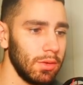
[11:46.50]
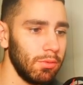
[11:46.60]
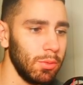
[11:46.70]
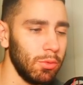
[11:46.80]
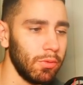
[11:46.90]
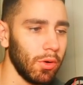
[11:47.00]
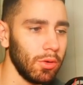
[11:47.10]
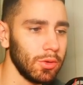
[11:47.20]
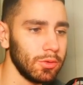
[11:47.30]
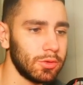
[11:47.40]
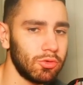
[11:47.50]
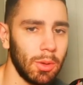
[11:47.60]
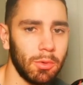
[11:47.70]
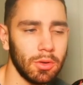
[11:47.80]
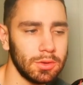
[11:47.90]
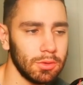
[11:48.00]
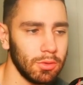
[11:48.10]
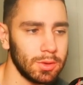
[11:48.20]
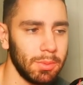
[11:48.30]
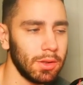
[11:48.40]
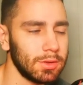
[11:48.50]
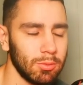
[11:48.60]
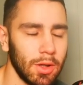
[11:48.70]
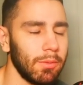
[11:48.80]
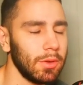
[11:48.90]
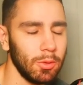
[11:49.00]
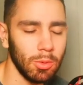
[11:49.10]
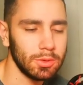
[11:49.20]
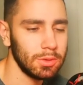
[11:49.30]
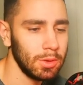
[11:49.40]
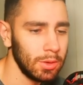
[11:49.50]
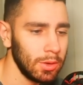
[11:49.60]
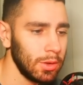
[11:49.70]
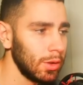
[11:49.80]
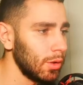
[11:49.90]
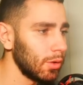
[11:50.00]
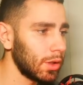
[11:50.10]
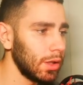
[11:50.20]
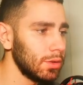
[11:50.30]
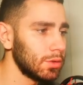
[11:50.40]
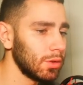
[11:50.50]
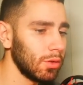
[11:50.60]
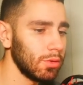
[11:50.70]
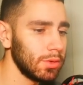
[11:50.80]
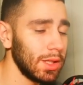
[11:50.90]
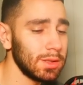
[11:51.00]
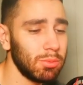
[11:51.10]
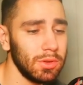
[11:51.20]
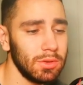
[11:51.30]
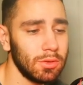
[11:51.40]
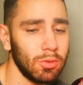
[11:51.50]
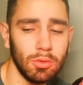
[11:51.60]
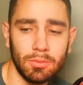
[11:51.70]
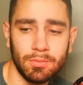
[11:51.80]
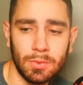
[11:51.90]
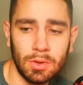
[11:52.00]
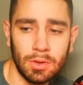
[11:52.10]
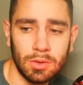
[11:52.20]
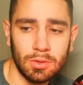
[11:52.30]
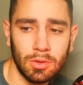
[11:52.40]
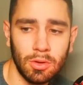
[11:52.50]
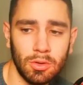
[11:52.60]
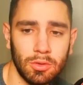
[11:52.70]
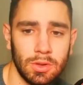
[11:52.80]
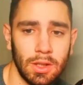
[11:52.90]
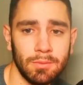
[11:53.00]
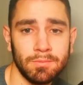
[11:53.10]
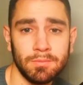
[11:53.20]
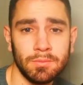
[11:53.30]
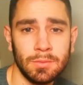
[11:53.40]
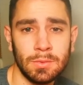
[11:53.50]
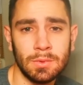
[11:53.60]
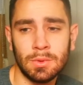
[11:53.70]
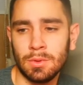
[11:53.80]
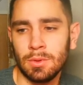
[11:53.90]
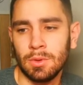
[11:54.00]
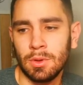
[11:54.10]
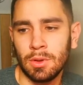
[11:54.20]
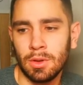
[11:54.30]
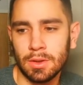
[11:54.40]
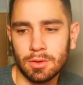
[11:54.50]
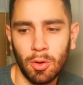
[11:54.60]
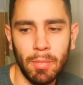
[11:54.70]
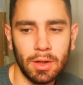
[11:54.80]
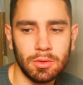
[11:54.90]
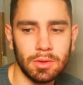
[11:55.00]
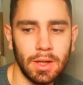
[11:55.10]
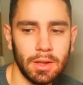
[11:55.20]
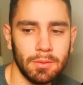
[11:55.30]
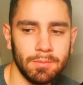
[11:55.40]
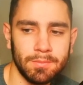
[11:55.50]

remove all those trap cards or spells, whatever you want. Okay, so that is pretty cool. So yeah, let's go back to the deck.